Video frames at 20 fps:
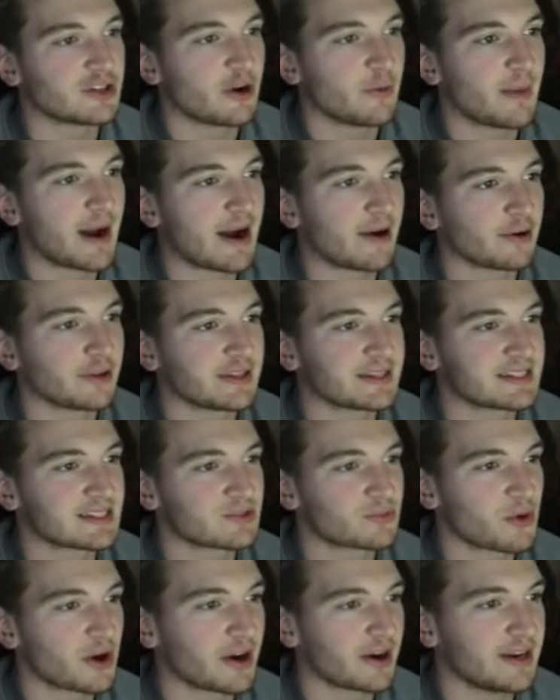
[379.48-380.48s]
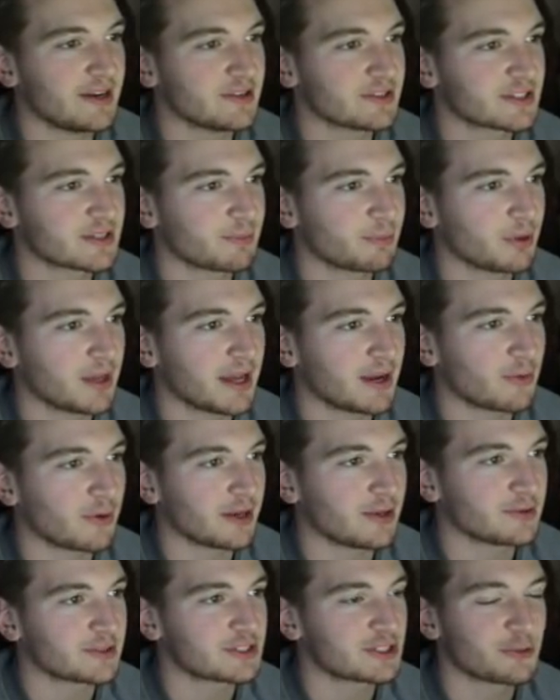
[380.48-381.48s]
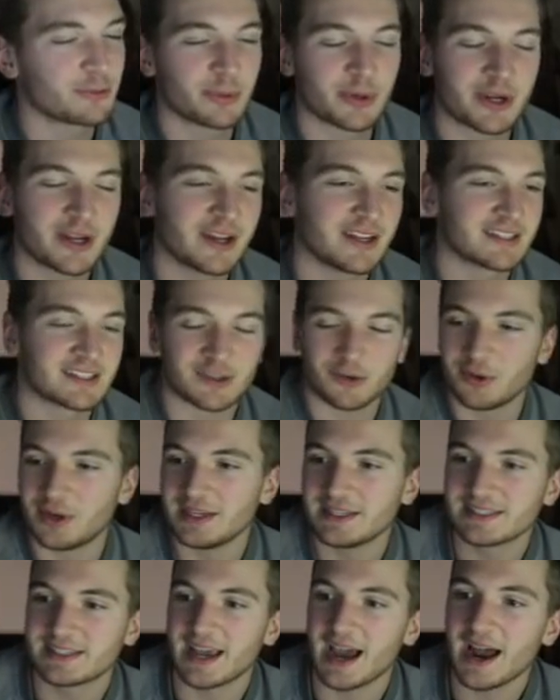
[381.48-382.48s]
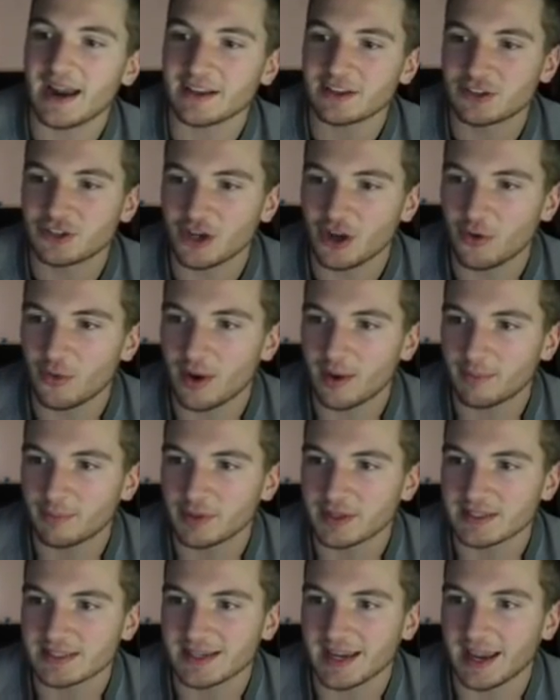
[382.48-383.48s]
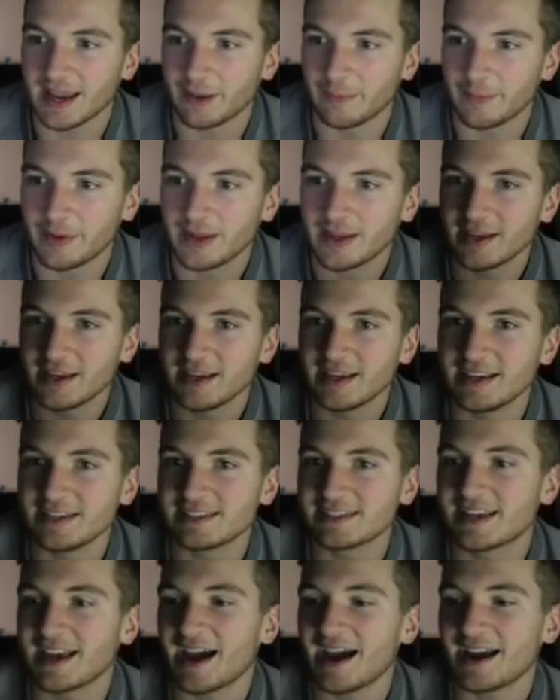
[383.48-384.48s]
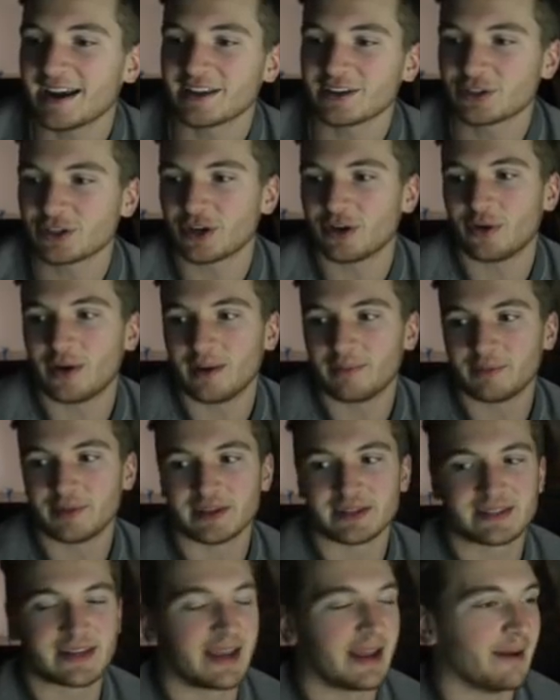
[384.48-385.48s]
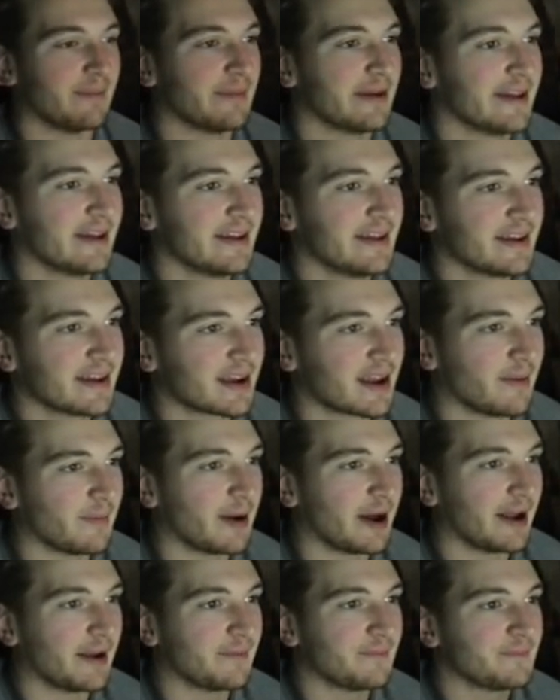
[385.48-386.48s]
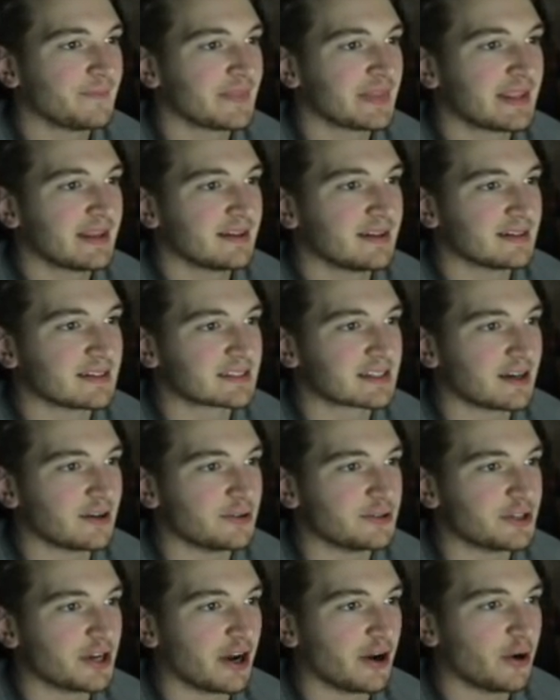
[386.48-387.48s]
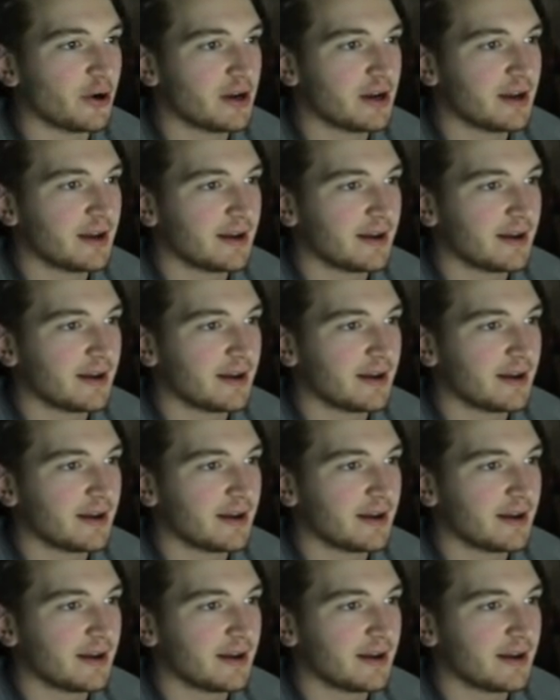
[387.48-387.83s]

Joe Mauer, this is where he used to play when he was super good, so he's gotta show up this game. He's gotta show up this game. Come on. Let's go, Joe.